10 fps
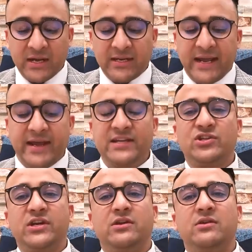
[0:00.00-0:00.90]
Now,
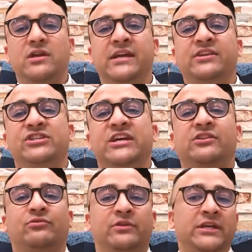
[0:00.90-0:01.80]
aged care in Tier
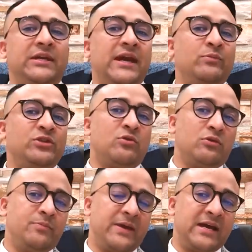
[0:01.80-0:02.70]
3, and we
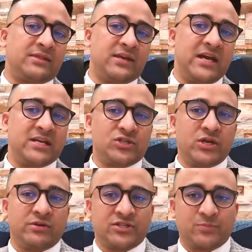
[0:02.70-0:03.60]
talked about the aged
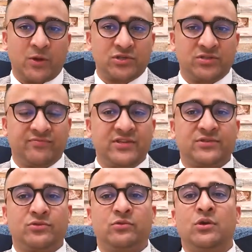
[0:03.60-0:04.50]
care and sponsorship
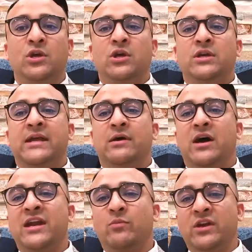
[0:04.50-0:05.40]
visa too. Now,
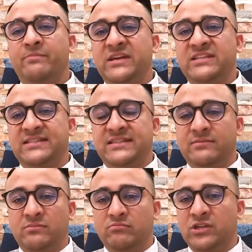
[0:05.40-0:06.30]
I don't want to mix,
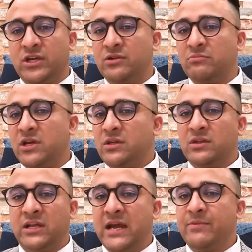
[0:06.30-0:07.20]

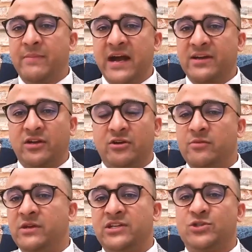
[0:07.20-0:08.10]
the labour market
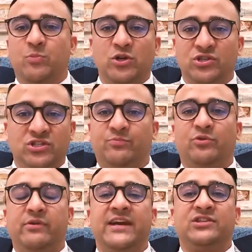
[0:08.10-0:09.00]
agreement sponsorship
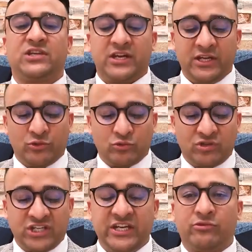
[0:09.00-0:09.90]
through aged care into
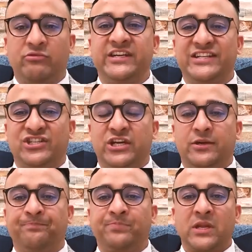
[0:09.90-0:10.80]
Tier 3 aged care.